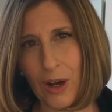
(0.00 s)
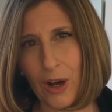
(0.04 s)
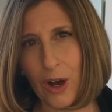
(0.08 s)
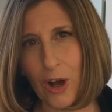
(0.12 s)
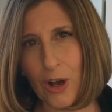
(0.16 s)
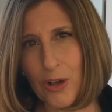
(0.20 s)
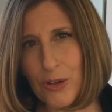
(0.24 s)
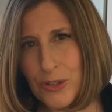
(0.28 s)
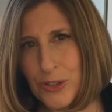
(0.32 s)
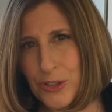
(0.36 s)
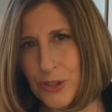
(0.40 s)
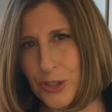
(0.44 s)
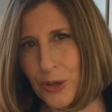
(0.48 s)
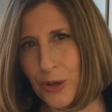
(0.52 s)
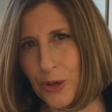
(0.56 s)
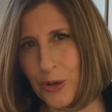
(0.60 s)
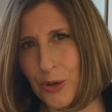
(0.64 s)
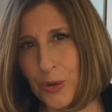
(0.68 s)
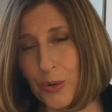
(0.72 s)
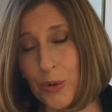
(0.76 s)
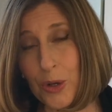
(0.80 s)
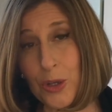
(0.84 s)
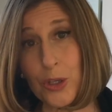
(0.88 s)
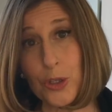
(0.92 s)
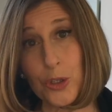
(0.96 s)

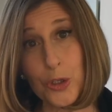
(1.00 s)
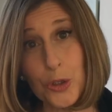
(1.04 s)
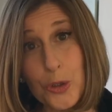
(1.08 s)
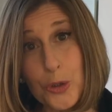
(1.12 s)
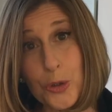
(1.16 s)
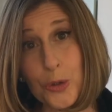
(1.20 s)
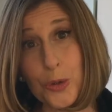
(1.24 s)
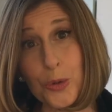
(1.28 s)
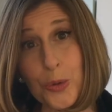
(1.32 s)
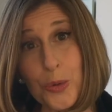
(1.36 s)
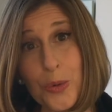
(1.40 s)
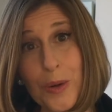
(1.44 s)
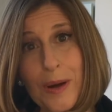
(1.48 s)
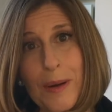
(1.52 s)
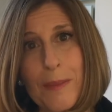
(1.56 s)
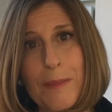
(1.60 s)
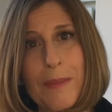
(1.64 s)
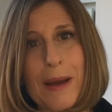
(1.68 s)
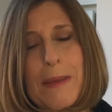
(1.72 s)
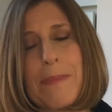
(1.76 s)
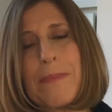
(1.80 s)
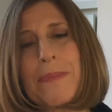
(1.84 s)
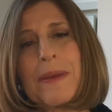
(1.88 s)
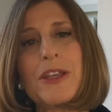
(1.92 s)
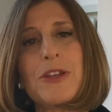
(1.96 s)
Also, you
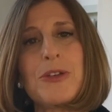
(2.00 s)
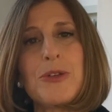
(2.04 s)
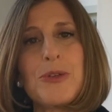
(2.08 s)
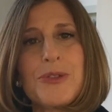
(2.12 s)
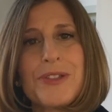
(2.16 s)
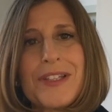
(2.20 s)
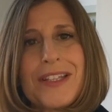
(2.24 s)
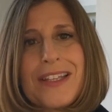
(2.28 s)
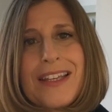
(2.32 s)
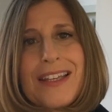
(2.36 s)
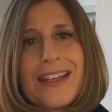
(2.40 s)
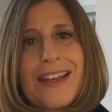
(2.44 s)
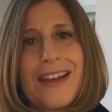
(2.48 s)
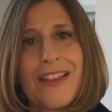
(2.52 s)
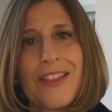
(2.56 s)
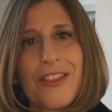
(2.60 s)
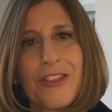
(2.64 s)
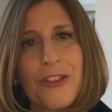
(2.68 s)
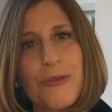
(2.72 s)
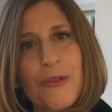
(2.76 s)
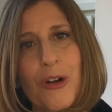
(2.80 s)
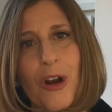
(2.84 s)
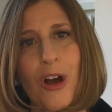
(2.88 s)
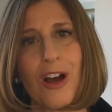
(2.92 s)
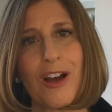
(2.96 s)
might be using
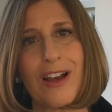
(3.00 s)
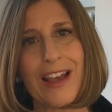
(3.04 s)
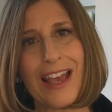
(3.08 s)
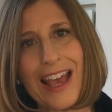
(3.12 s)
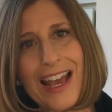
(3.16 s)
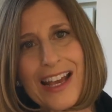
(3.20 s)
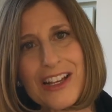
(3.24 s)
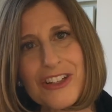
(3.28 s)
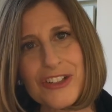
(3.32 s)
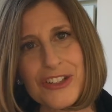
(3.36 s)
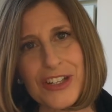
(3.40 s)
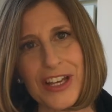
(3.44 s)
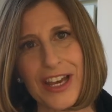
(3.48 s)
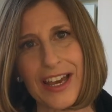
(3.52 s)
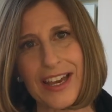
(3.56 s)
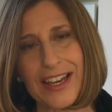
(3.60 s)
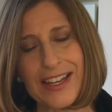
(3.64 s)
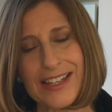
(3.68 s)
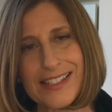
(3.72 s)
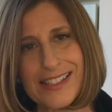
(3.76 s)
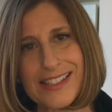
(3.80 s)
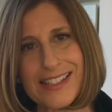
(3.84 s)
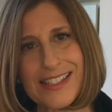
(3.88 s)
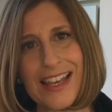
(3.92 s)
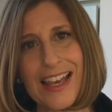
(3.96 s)
the wrong
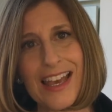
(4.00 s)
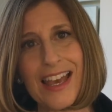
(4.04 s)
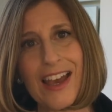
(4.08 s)
hashtags.